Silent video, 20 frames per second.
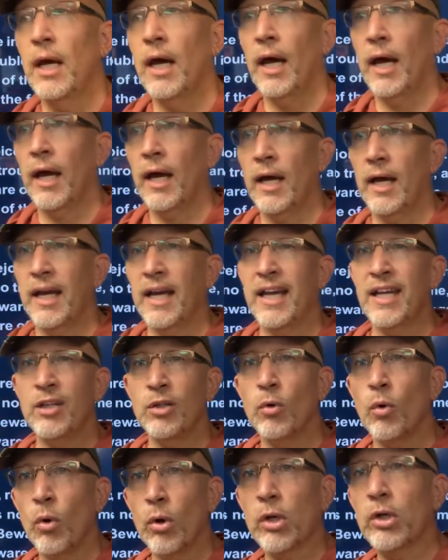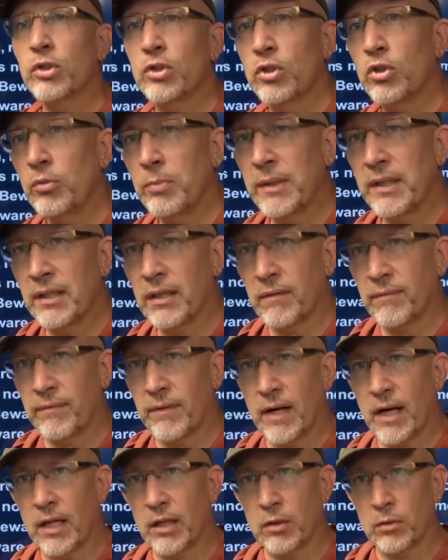uh, in order to be a
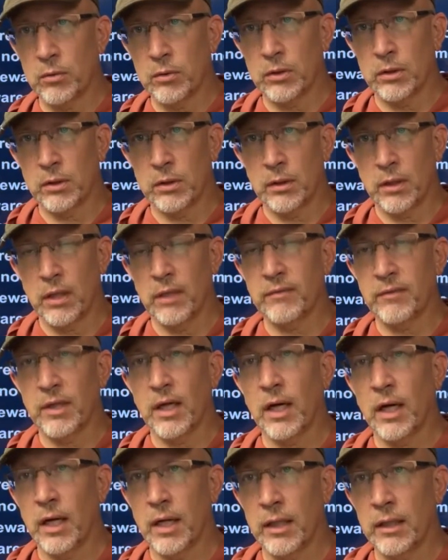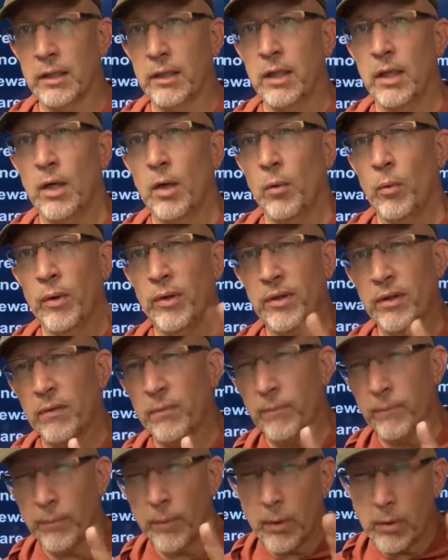follower of God, when they're
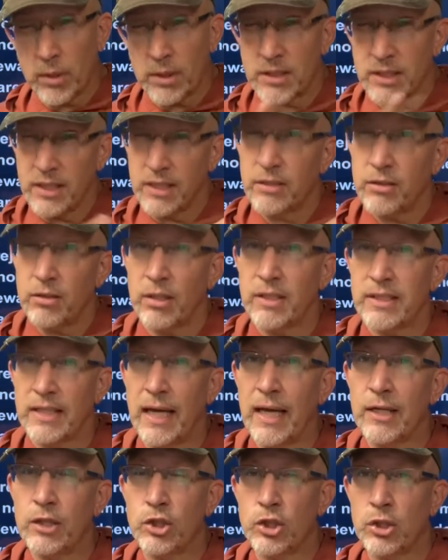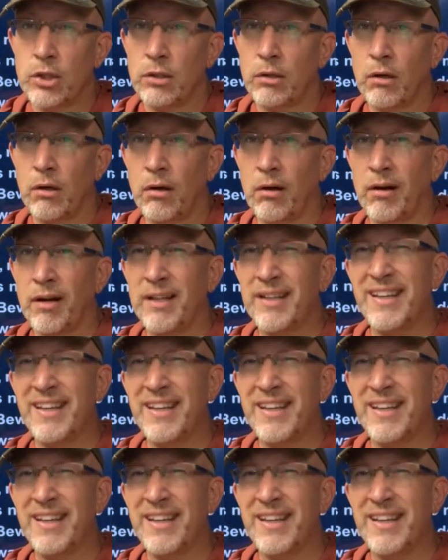focusing their attention on